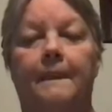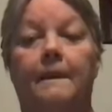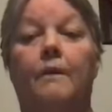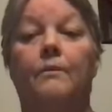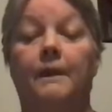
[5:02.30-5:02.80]

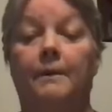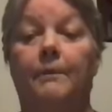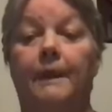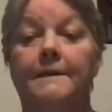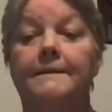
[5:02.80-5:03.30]
Now we're going to
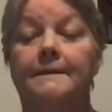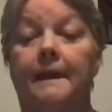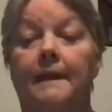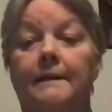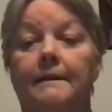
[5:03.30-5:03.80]
practice
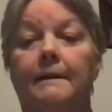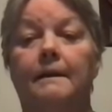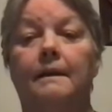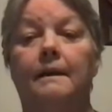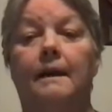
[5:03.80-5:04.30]
saying,
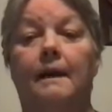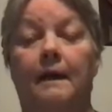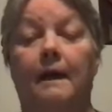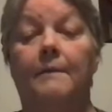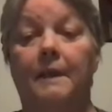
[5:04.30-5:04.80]

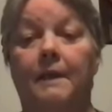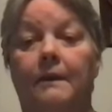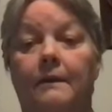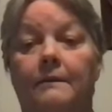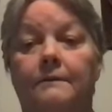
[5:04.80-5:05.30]
I'm
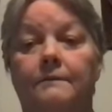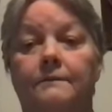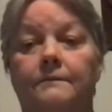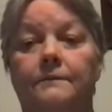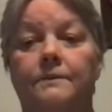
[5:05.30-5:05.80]
here.
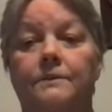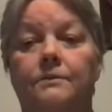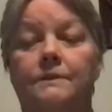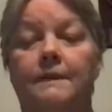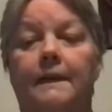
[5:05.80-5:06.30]

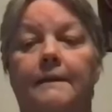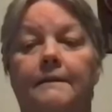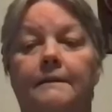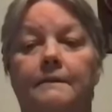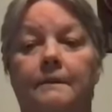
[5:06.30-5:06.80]
So say,
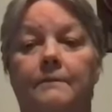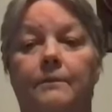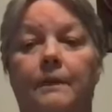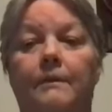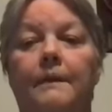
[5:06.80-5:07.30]

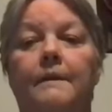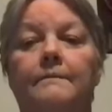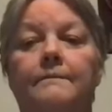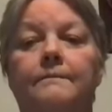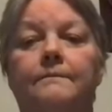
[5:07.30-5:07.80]
breath in,